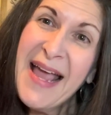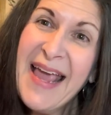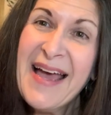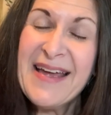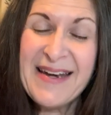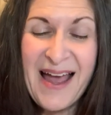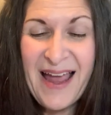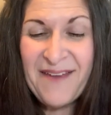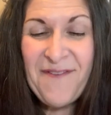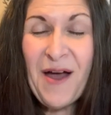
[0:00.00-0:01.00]
and
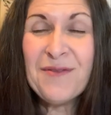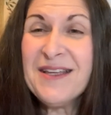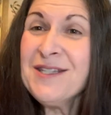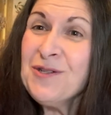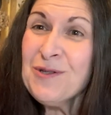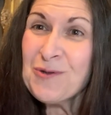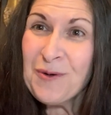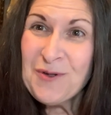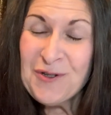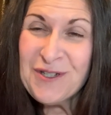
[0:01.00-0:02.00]
I found these two
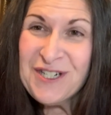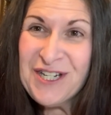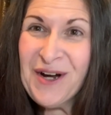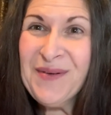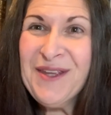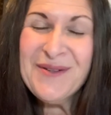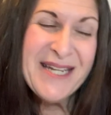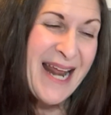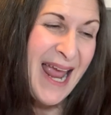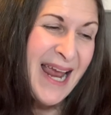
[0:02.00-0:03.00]
scriptures to share with you
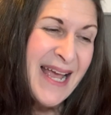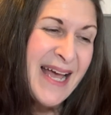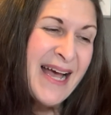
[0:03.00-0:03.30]
today,